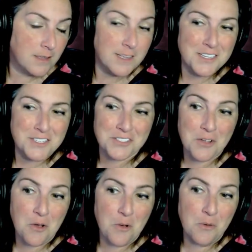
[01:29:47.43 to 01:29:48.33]

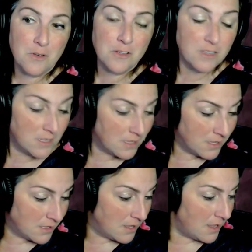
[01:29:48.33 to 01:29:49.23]
So,
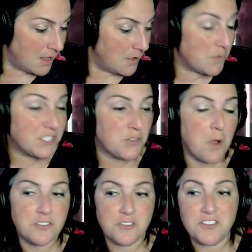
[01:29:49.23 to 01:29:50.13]
Mr.
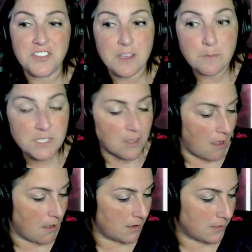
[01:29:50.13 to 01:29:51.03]
Rogers' theme
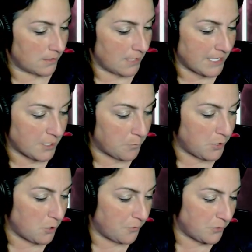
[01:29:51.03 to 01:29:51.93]
song It's a
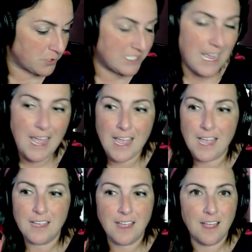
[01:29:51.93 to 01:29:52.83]
beautiful
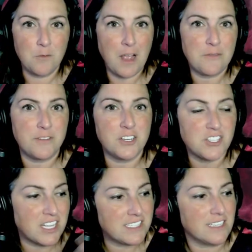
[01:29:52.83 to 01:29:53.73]
day, and we'll have finished
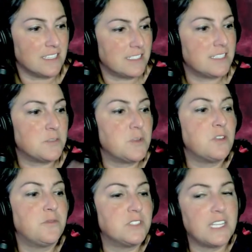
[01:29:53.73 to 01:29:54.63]
that sentence. It's a
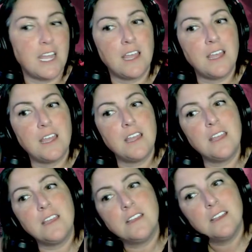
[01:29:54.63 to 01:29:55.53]
beautiful
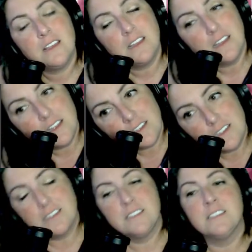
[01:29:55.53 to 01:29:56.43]
day
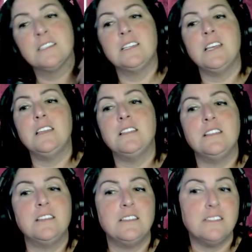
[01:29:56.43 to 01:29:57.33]
in
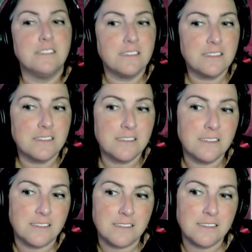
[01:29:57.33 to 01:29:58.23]
the.
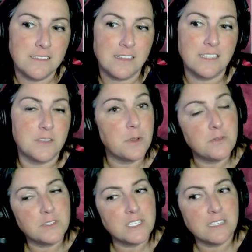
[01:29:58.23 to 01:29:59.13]
It's a
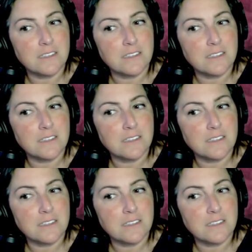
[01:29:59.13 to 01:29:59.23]
beautiful day in this